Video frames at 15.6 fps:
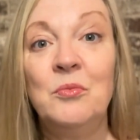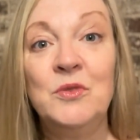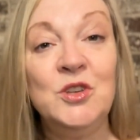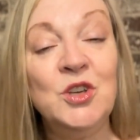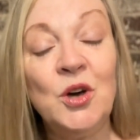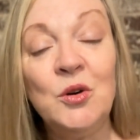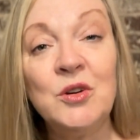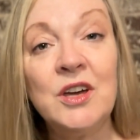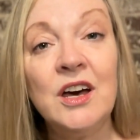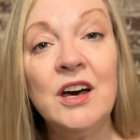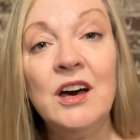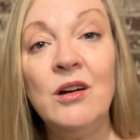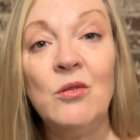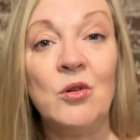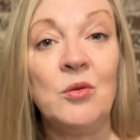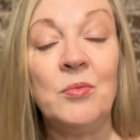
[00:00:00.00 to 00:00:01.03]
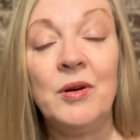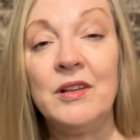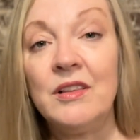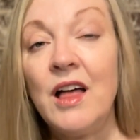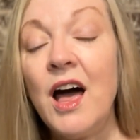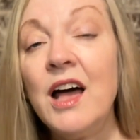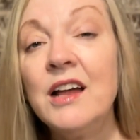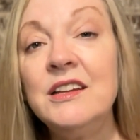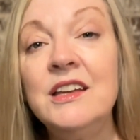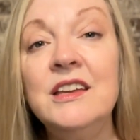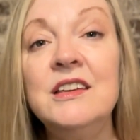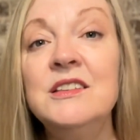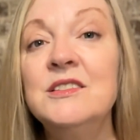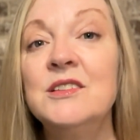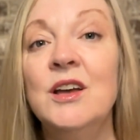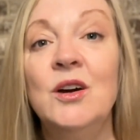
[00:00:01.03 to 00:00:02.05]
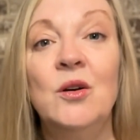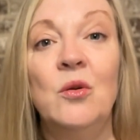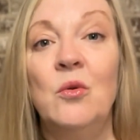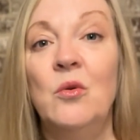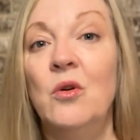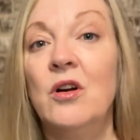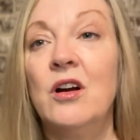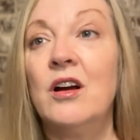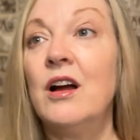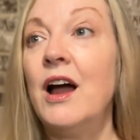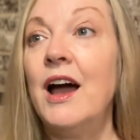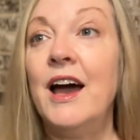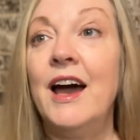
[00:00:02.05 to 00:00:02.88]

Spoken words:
yoga or Pilates, or